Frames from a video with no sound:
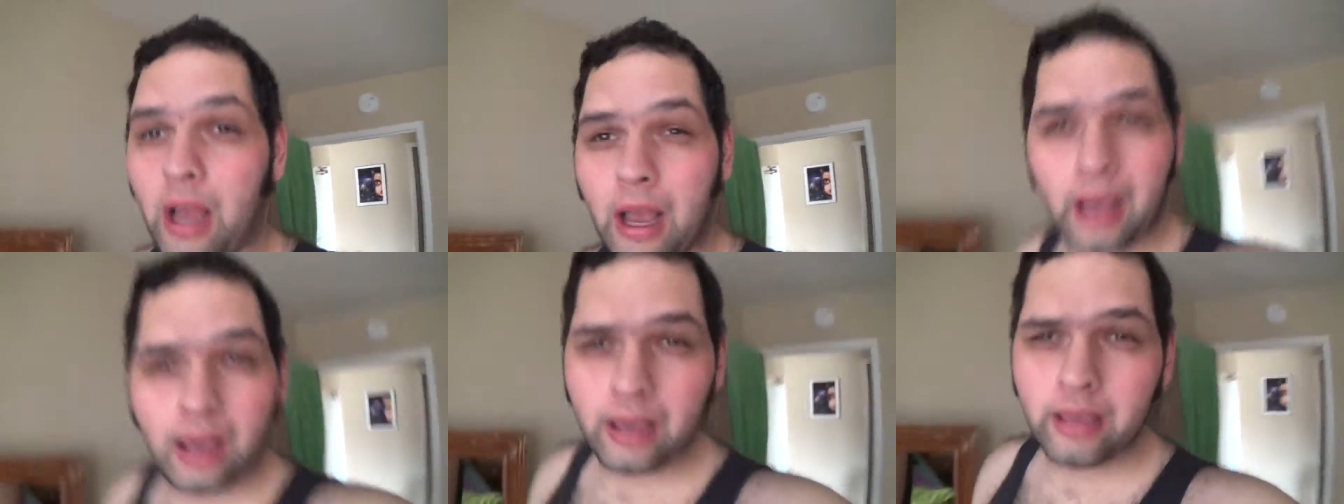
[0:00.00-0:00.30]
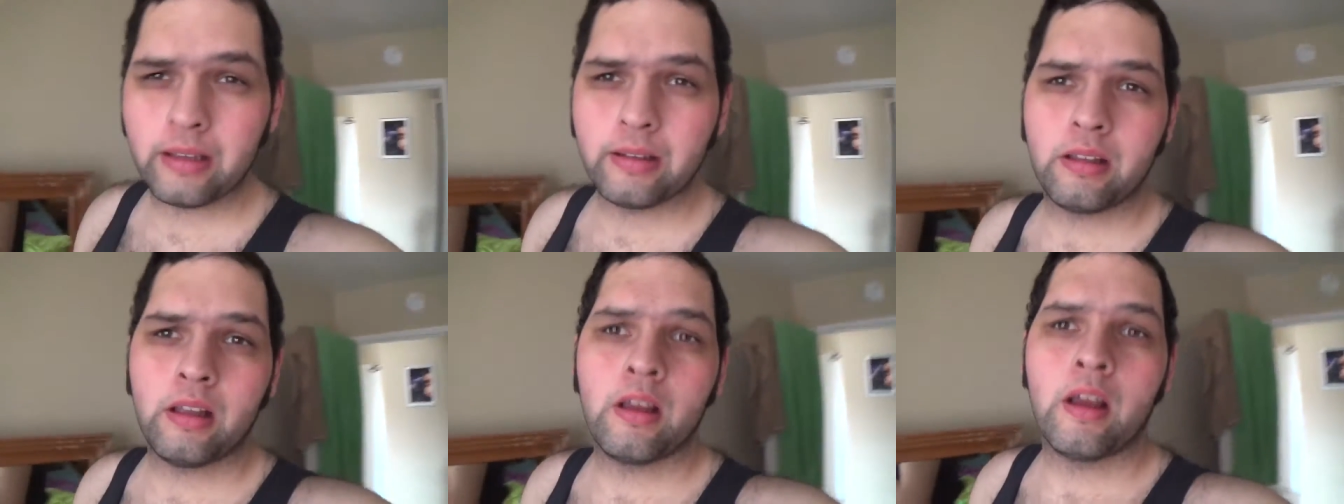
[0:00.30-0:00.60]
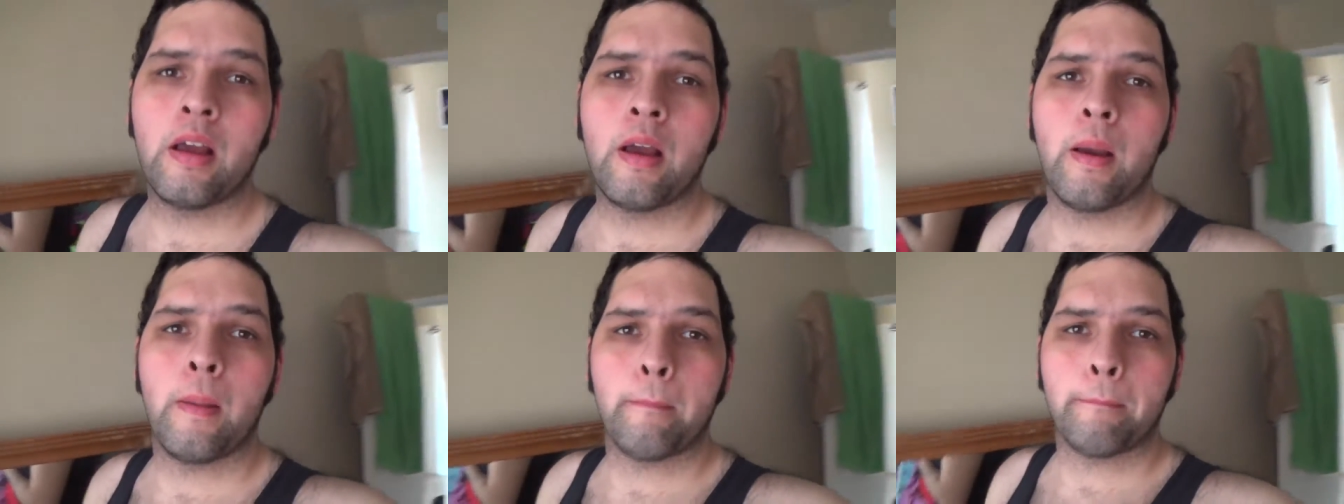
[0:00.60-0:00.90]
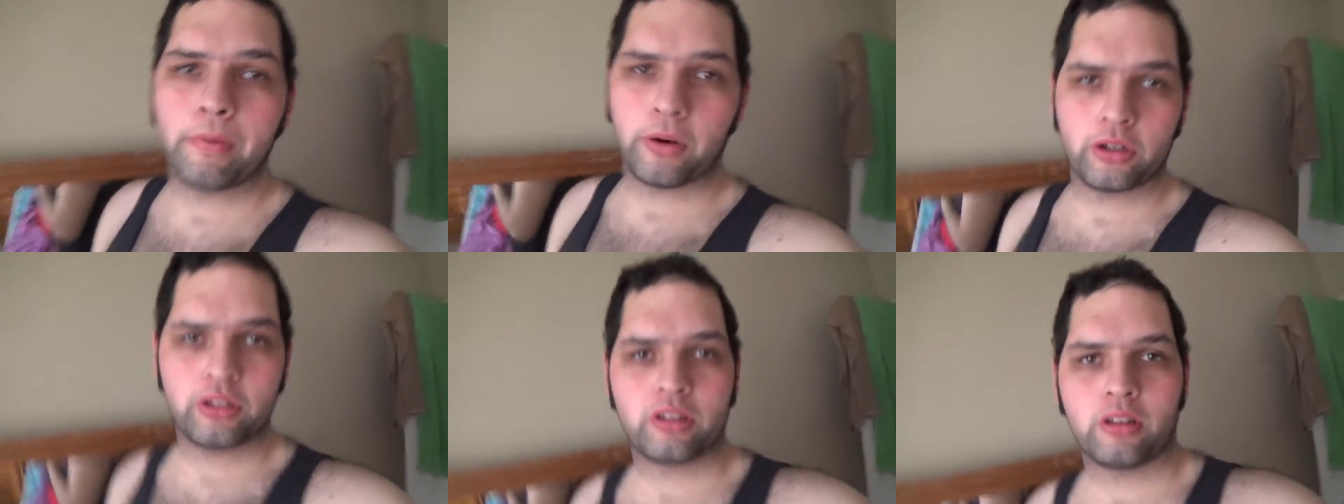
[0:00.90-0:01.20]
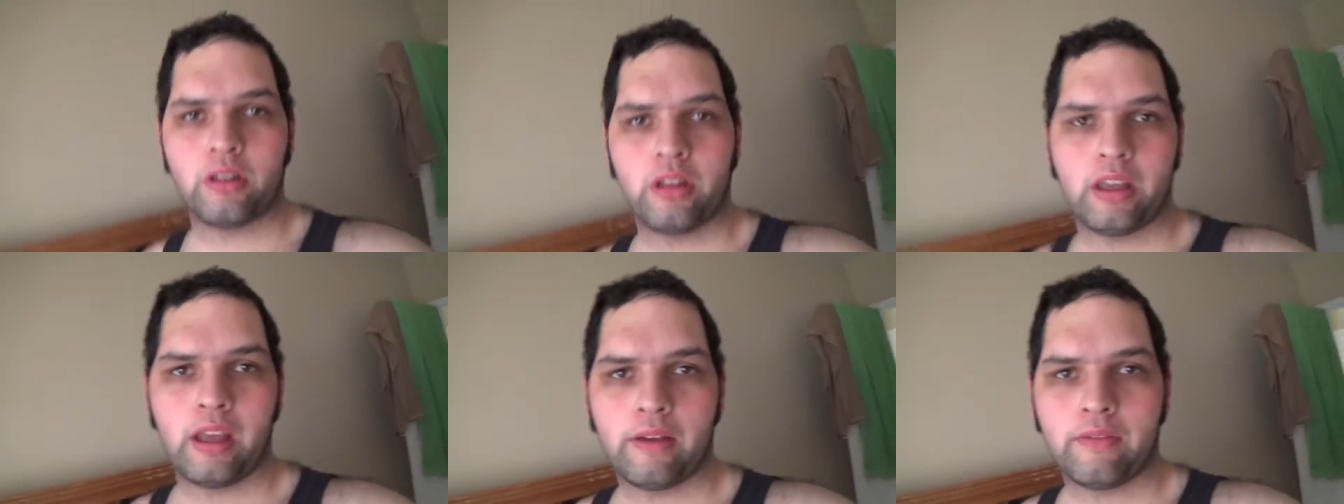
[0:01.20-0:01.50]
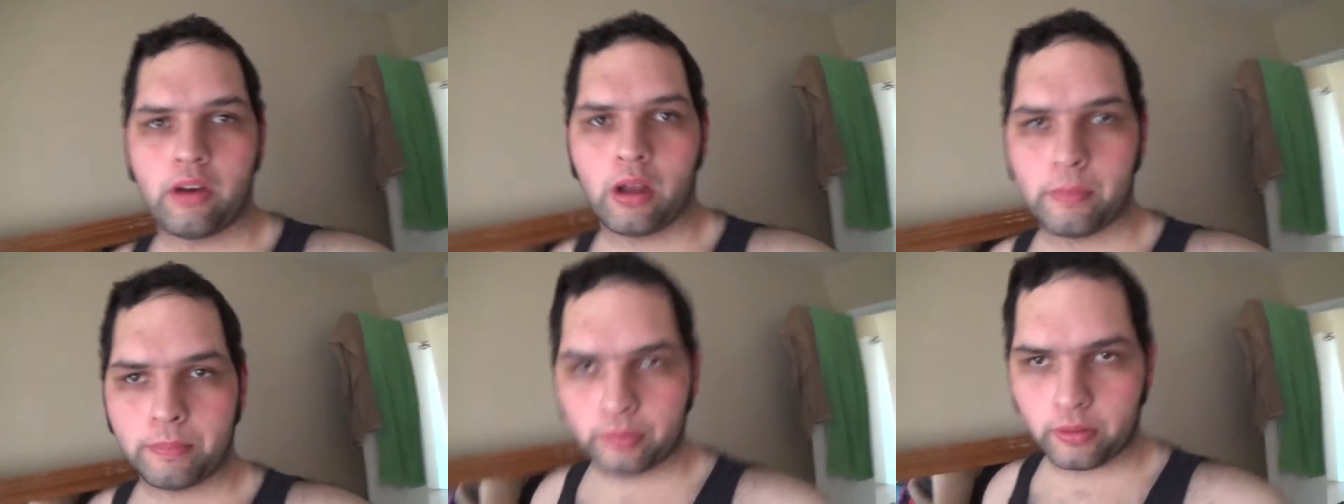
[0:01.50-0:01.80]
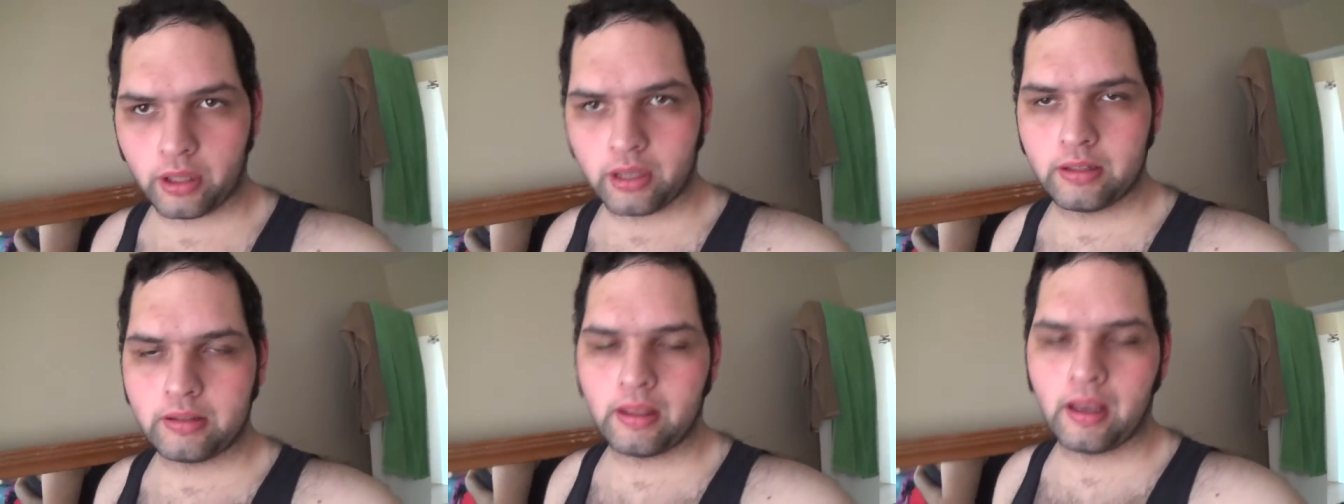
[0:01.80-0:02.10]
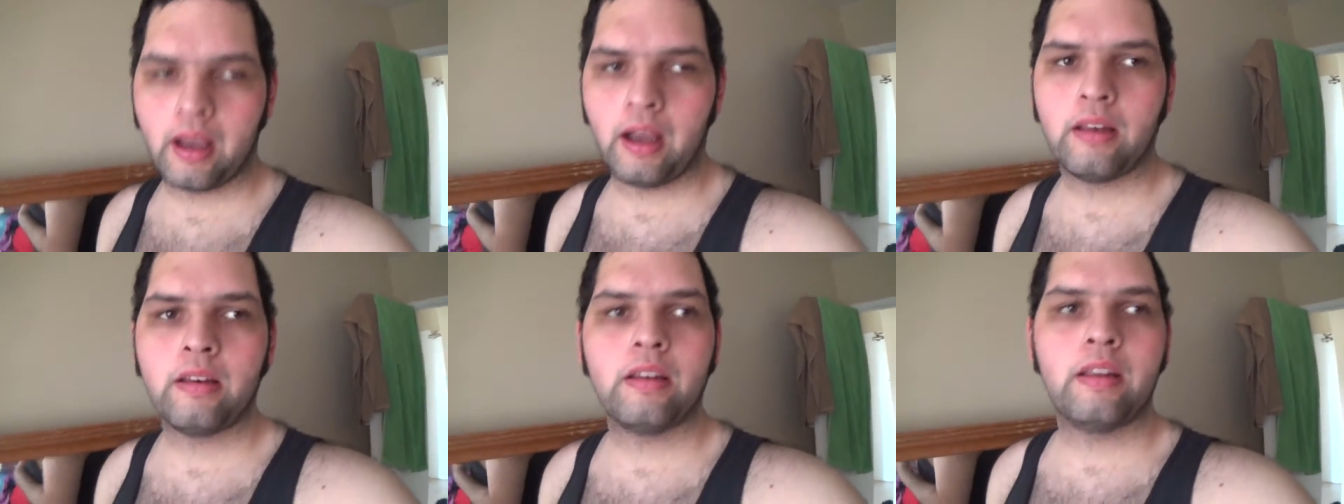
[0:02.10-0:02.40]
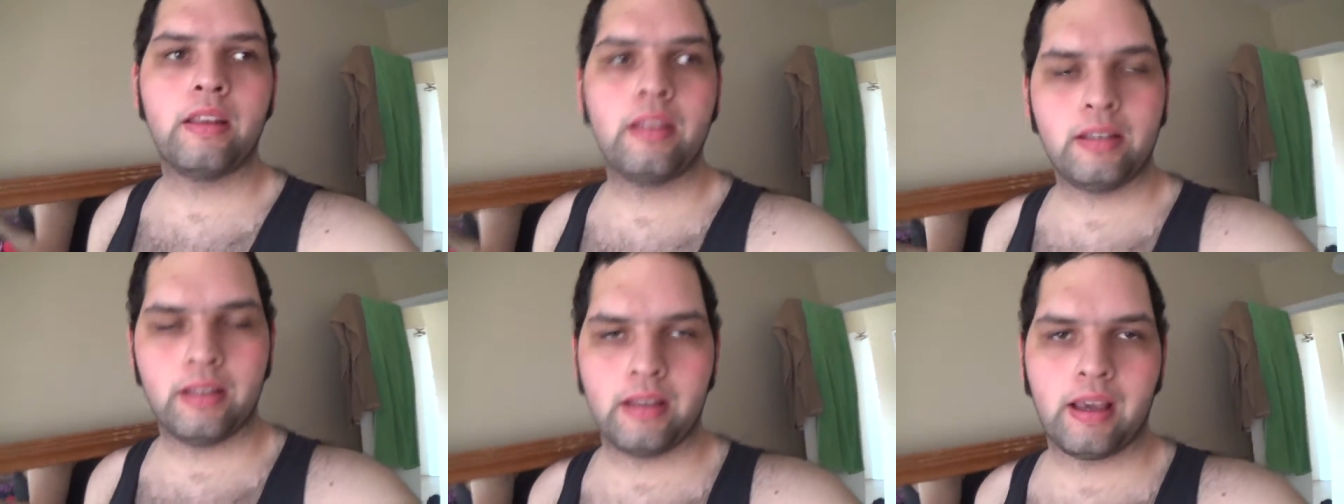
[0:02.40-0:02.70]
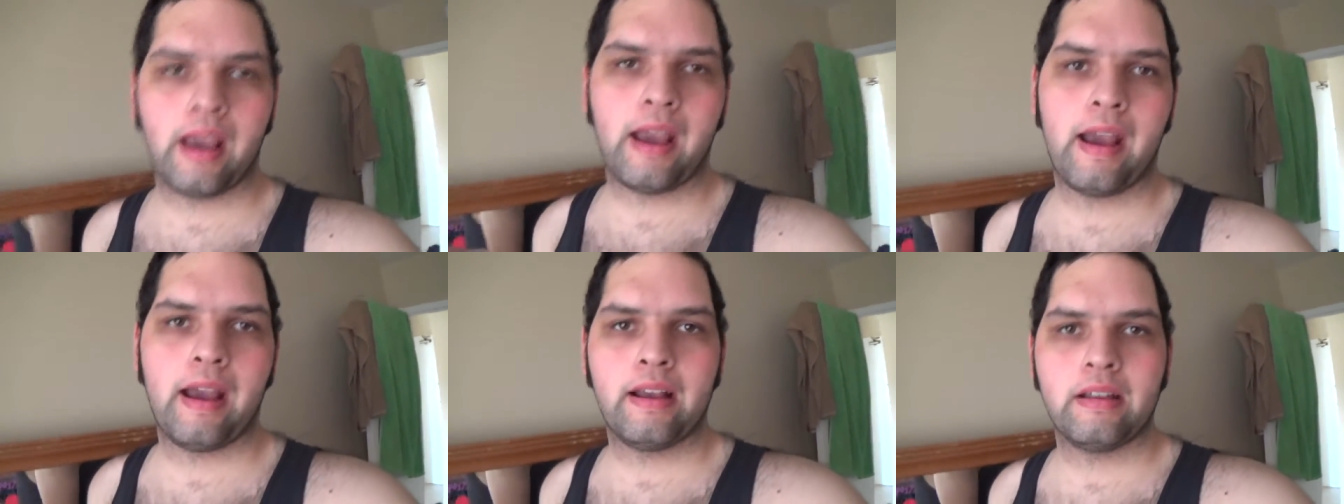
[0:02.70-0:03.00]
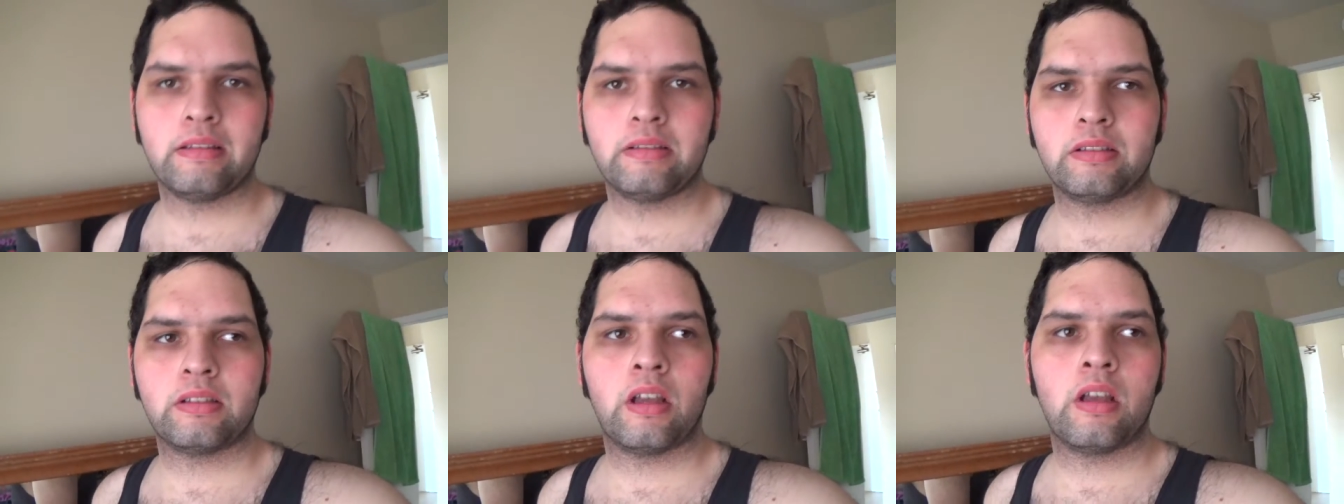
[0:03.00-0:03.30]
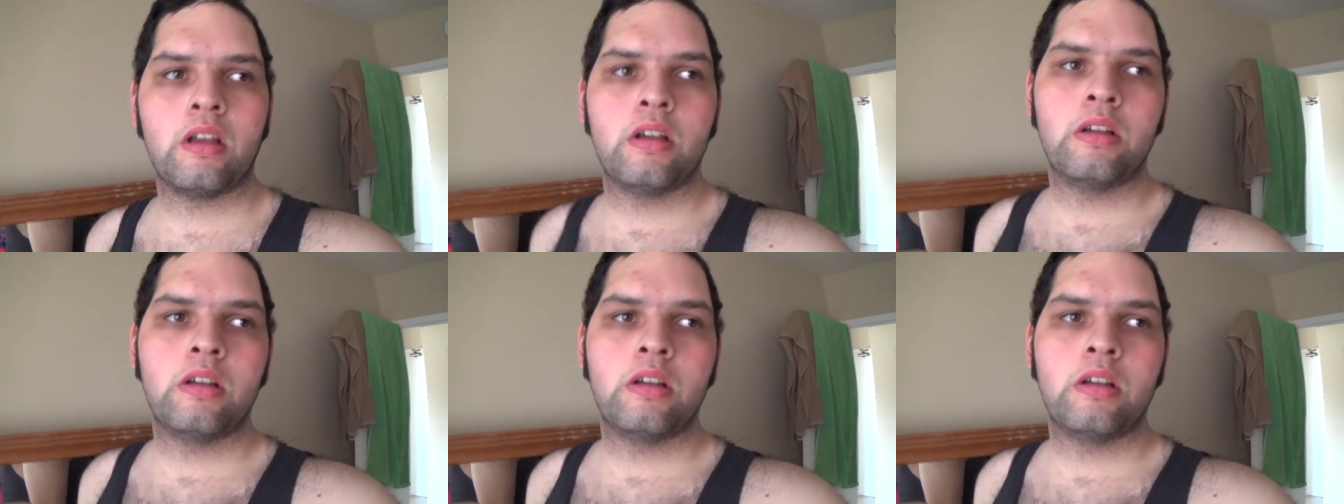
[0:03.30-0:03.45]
I personally have not played that. He has.